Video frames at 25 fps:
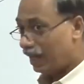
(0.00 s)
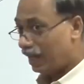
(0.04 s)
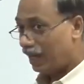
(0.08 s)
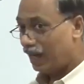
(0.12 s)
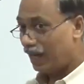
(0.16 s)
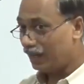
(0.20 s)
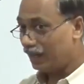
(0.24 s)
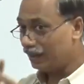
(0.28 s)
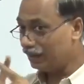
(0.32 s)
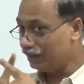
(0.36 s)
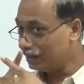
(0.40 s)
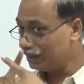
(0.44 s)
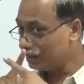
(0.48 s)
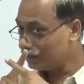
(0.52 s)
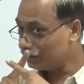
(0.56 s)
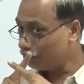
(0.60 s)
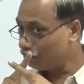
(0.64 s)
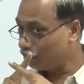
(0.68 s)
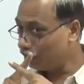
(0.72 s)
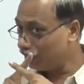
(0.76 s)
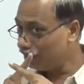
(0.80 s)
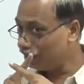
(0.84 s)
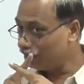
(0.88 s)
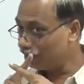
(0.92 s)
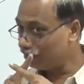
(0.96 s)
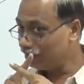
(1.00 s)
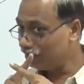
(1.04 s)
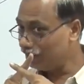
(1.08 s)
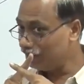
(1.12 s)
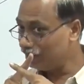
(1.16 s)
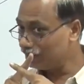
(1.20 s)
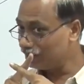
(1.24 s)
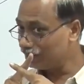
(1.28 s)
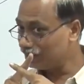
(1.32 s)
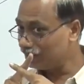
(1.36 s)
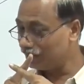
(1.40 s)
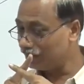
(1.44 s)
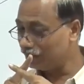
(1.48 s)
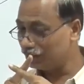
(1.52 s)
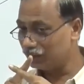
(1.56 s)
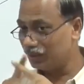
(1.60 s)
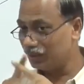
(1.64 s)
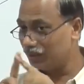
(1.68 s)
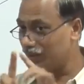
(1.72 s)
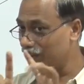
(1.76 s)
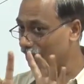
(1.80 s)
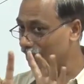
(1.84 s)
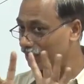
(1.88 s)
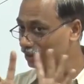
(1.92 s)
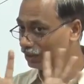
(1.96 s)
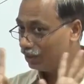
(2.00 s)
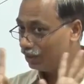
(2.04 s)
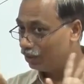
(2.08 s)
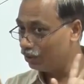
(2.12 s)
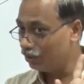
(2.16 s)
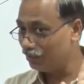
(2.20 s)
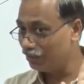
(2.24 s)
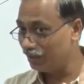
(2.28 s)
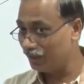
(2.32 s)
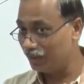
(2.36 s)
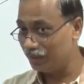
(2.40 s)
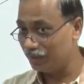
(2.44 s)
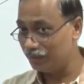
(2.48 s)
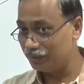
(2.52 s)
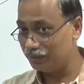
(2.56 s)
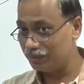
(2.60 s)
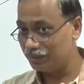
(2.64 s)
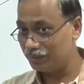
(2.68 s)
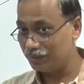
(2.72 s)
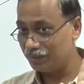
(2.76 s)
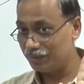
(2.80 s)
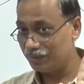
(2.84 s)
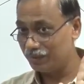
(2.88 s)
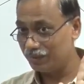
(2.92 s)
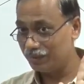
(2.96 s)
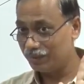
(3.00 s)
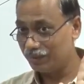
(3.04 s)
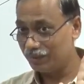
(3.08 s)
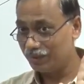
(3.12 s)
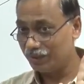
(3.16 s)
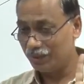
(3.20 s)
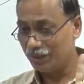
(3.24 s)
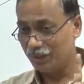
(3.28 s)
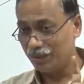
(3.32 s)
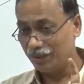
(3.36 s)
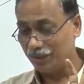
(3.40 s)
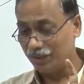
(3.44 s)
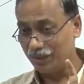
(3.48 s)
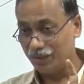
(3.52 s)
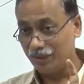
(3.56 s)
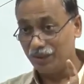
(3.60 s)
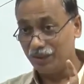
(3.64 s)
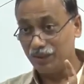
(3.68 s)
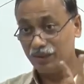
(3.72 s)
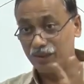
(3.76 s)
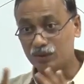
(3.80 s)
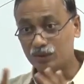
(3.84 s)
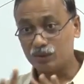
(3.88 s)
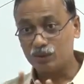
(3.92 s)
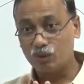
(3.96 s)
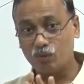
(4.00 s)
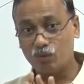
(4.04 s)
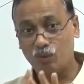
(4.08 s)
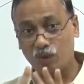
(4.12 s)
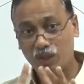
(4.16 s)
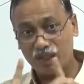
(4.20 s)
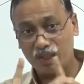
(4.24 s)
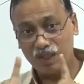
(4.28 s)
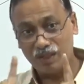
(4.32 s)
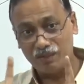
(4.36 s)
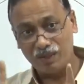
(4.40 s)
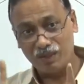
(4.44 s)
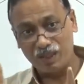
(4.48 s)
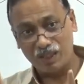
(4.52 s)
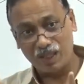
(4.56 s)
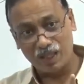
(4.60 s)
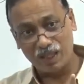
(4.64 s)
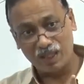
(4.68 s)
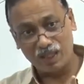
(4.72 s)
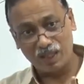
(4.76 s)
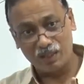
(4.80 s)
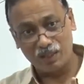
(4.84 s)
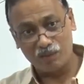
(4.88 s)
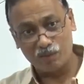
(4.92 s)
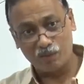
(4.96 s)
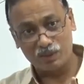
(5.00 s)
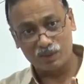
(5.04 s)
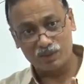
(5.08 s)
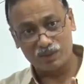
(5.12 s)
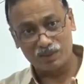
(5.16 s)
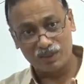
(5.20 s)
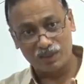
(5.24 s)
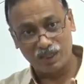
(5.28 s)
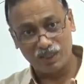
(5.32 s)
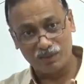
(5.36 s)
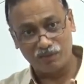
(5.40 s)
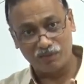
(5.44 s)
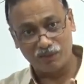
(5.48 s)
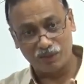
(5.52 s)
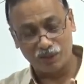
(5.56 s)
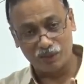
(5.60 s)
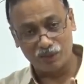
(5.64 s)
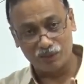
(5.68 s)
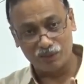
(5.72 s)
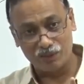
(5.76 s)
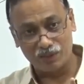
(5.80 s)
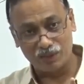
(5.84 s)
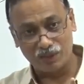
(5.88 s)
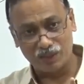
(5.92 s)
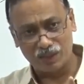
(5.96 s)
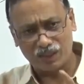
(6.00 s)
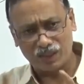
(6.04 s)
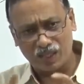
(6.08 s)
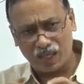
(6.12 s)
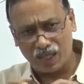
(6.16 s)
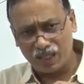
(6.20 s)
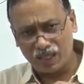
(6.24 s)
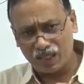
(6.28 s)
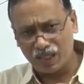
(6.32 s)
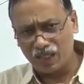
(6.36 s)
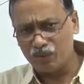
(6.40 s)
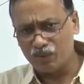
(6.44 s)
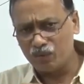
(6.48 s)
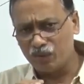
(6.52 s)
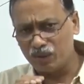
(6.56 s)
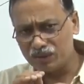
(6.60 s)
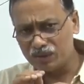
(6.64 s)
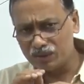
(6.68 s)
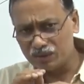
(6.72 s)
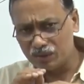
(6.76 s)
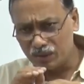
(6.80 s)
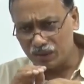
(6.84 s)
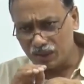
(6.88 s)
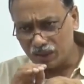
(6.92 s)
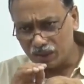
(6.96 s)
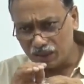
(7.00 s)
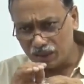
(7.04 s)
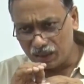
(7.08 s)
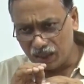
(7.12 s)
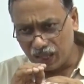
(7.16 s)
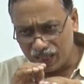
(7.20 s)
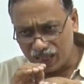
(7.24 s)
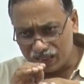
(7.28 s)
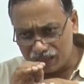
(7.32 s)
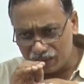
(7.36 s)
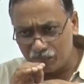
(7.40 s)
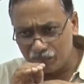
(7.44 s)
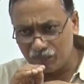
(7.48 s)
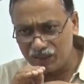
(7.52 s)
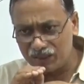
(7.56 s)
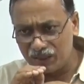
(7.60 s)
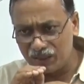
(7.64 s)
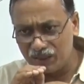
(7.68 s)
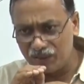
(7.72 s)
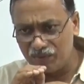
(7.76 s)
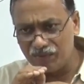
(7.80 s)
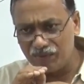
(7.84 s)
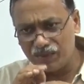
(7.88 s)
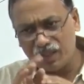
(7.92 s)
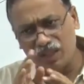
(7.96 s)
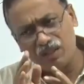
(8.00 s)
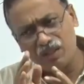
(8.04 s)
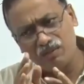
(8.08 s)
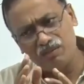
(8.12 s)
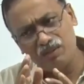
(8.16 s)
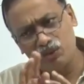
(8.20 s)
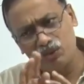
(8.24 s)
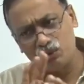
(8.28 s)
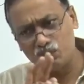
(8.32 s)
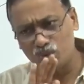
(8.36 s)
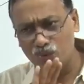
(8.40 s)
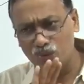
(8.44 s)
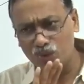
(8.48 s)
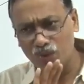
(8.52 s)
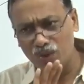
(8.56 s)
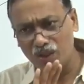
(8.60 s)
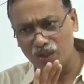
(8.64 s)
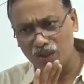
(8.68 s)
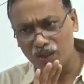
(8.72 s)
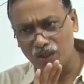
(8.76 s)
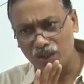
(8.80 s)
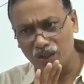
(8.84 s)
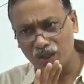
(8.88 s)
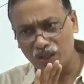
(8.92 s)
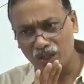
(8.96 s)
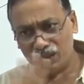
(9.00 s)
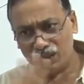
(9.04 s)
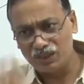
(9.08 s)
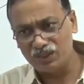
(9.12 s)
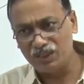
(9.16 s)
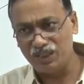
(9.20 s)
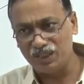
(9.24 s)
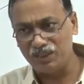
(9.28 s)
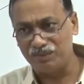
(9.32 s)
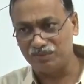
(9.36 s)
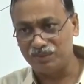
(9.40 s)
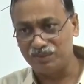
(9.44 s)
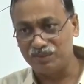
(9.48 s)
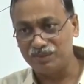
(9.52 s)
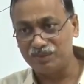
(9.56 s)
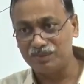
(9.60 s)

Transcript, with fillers: At this point of intersection, there is zero variance. So, whatever target was set for you, the target was as much difficult which you could achieve.